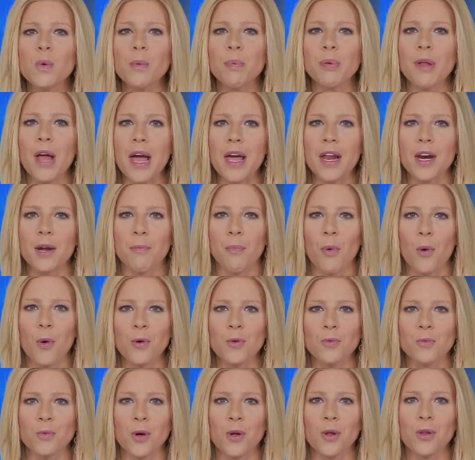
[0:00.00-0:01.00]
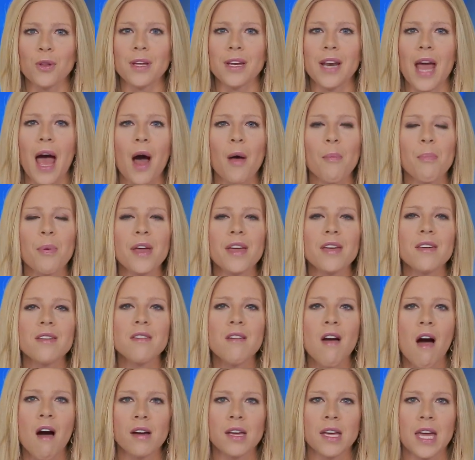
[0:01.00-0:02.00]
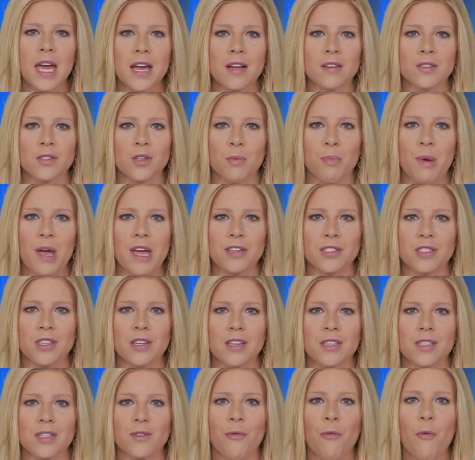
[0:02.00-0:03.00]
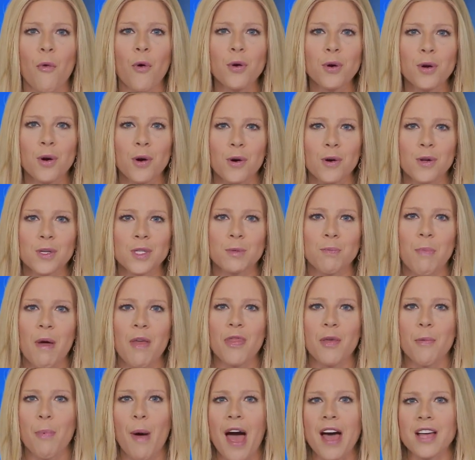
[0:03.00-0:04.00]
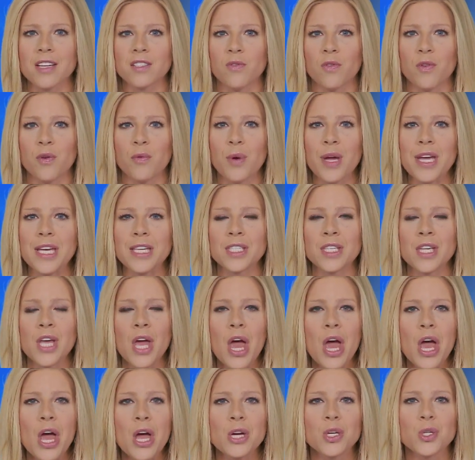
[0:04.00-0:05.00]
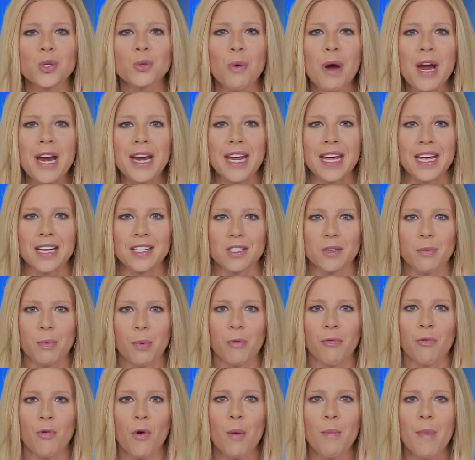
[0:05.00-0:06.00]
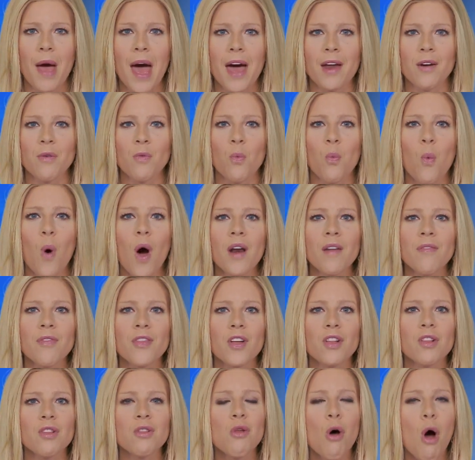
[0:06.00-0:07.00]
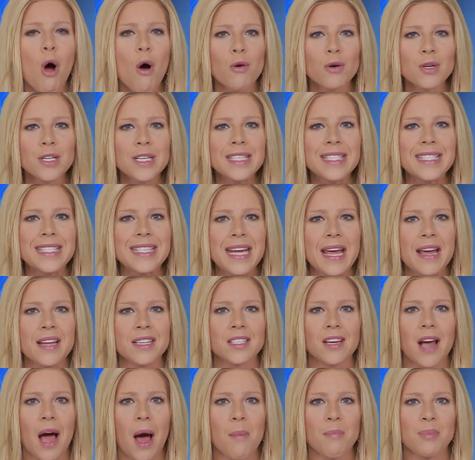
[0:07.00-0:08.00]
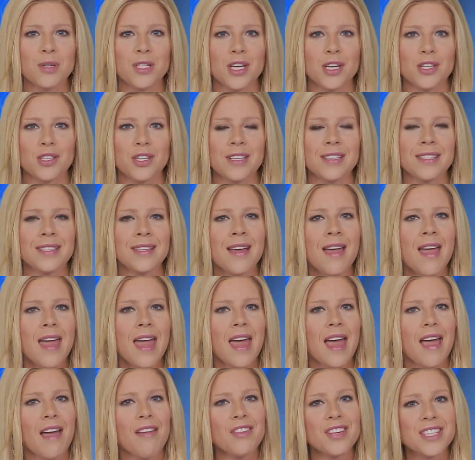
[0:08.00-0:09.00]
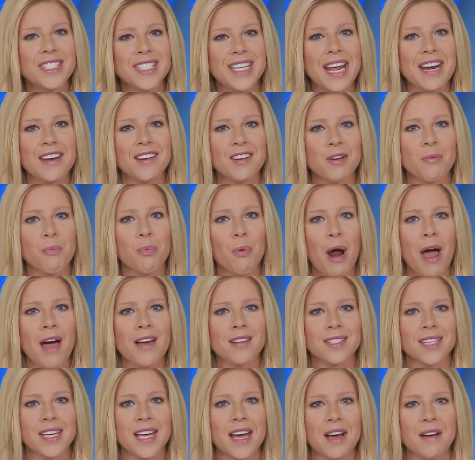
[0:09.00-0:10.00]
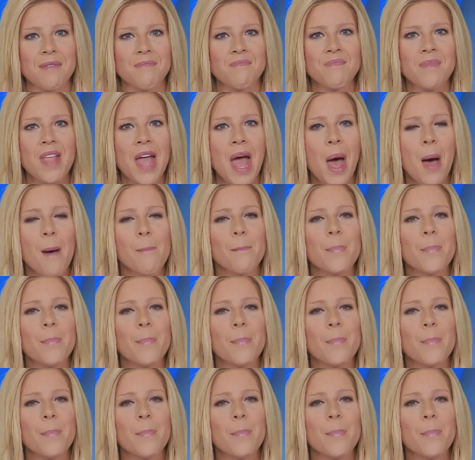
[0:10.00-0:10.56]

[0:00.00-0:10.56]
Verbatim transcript: Kids will play an important role in helping young cancer patients. Four girls spent the past few weeks training to perform at one of the largest dance competitions in the state of Nebraska.